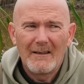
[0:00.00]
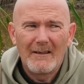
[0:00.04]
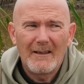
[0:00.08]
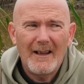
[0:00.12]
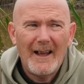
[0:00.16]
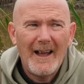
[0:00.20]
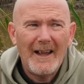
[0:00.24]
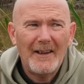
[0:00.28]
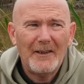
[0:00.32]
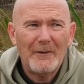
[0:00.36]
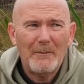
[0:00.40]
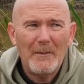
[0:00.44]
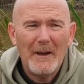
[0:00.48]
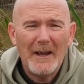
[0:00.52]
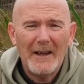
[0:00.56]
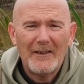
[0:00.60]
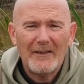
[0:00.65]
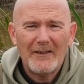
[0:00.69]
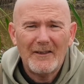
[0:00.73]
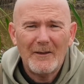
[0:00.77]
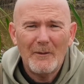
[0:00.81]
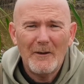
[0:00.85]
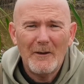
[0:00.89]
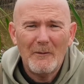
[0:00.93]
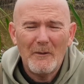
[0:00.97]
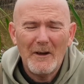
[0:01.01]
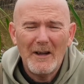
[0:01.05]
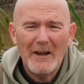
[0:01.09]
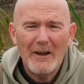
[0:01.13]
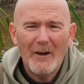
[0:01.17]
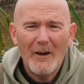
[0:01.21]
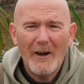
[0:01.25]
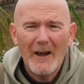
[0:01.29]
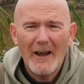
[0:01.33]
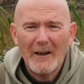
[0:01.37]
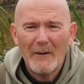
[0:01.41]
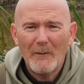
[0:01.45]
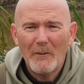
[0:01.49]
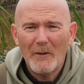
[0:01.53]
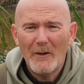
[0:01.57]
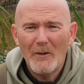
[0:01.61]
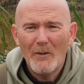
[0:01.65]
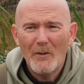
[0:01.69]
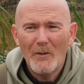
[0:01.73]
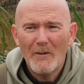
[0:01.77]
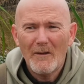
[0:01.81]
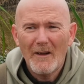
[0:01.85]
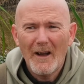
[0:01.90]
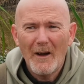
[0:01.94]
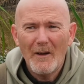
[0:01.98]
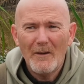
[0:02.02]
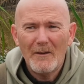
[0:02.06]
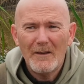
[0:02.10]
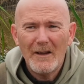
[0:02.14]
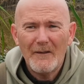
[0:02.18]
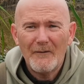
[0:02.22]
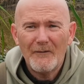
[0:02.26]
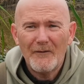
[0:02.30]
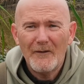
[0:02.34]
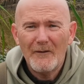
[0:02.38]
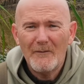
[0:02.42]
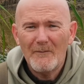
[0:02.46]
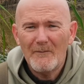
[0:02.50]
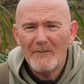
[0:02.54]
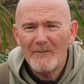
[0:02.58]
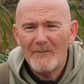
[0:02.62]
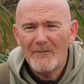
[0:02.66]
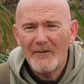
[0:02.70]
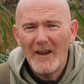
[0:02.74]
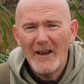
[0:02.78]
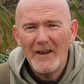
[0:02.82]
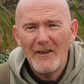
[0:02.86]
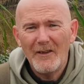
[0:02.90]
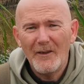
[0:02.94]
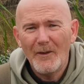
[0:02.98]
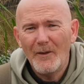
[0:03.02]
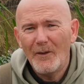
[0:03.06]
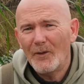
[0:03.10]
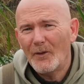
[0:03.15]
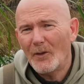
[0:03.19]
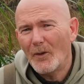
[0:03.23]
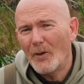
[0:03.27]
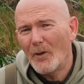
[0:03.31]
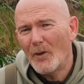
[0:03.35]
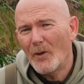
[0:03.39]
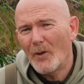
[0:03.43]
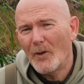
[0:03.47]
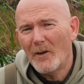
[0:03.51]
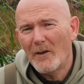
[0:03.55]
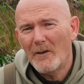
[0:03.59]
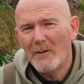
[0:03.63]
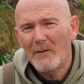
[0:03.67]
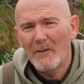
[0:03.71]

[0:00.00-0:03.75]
aspects to it we like. We all go different venues or